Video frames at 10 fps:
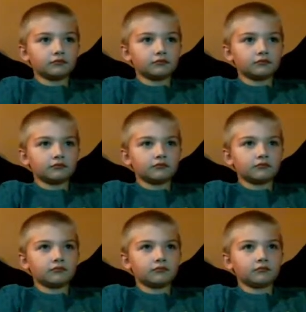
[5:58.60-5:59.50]

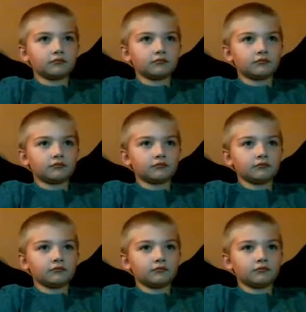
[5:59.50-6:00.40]

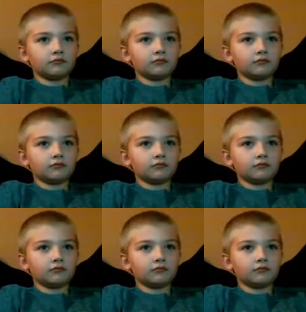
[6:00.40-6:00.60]
No one is speaking in this clip.